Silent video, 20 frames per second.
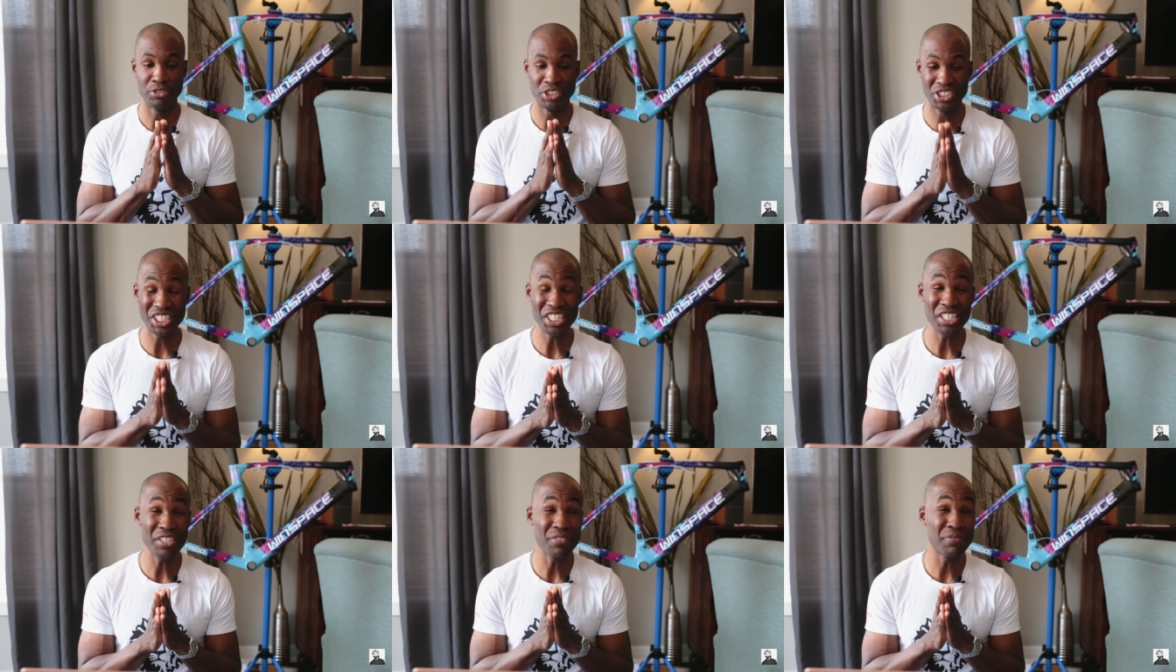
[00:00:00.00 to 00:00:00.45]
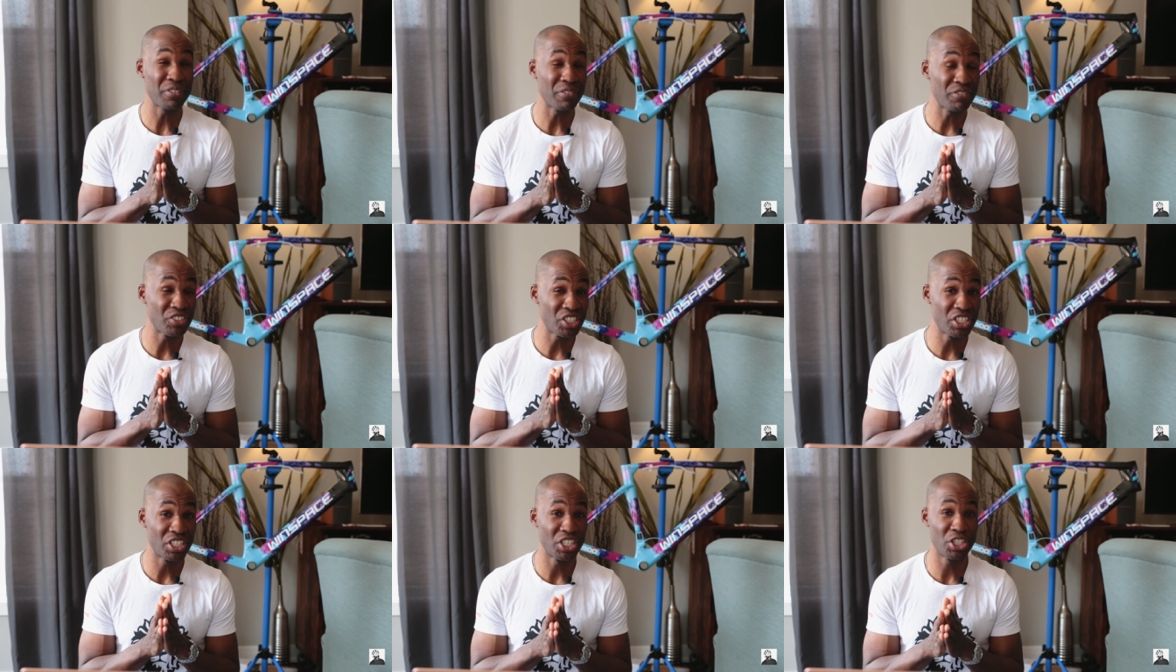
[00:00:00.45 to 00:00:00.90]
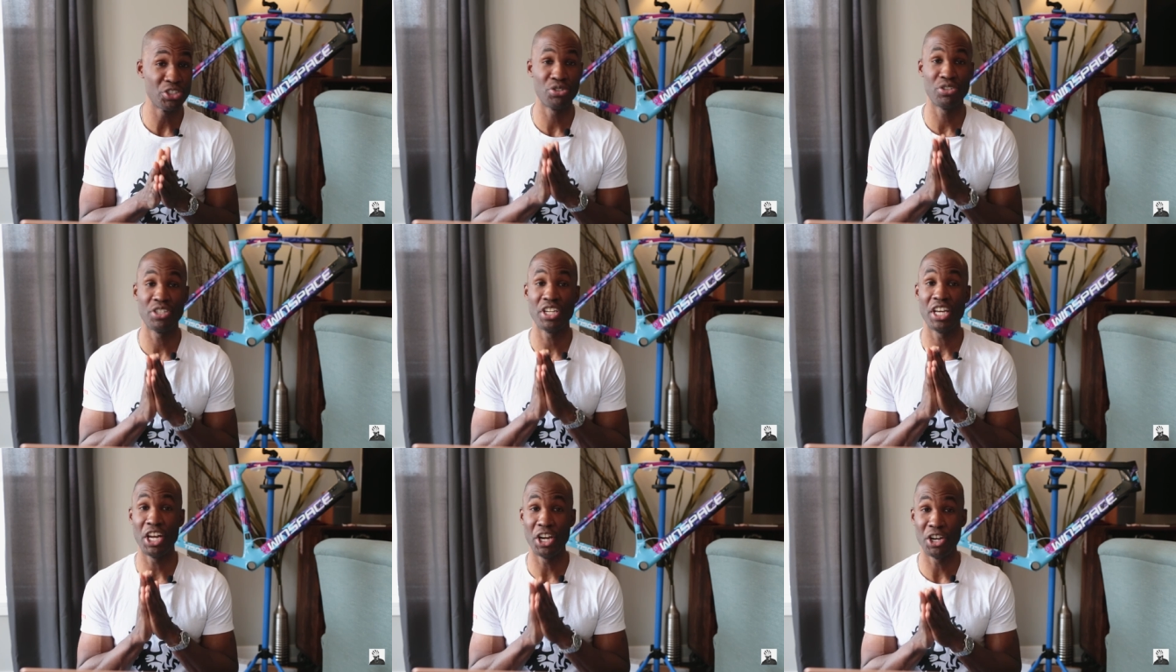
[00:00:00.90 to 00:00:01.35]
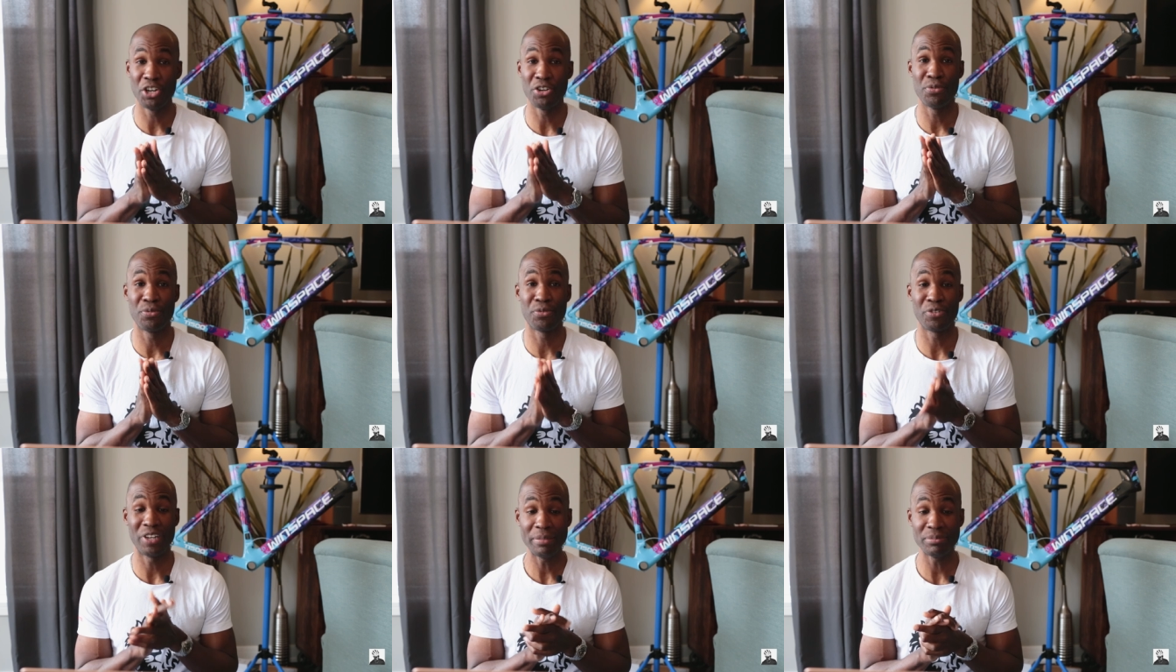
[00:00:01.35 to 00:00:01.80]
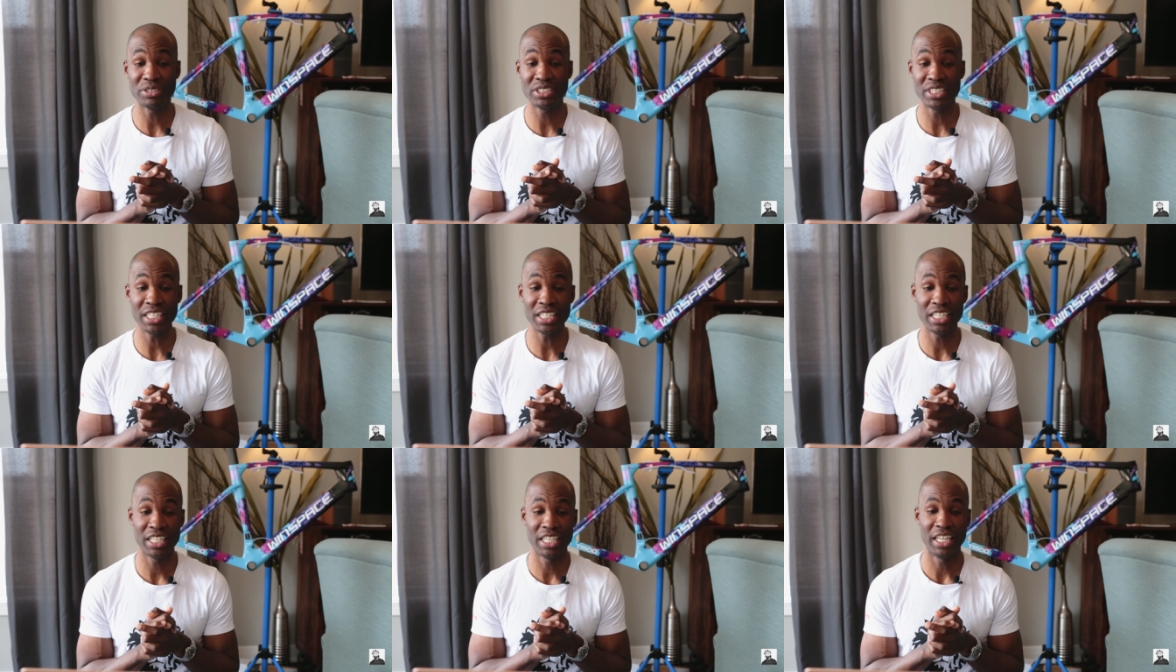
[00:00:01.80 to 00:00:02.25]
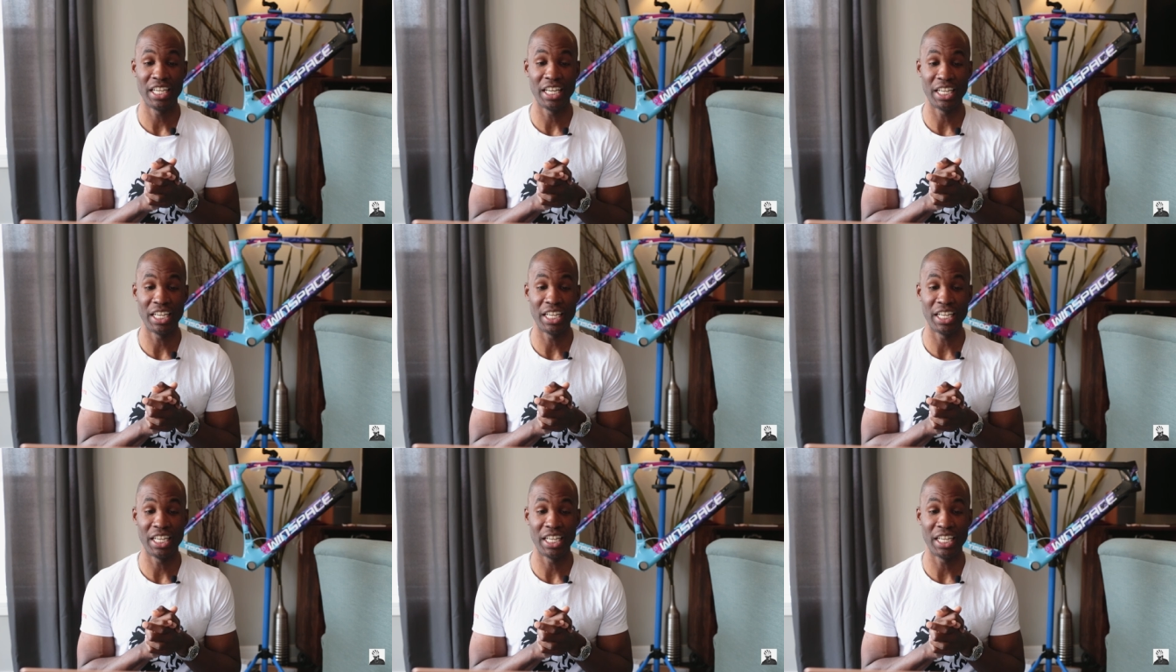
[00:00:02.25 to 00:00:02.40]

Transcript: T1500 Aero frame set,